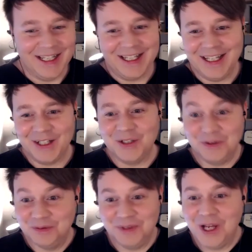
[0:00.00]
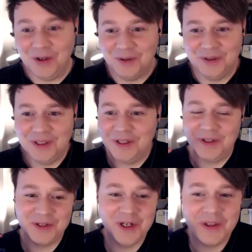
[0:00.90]
I can't go. No, no, no,
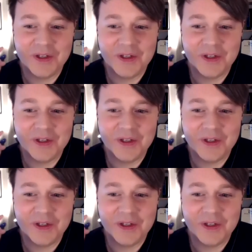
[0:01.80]
no. There's no.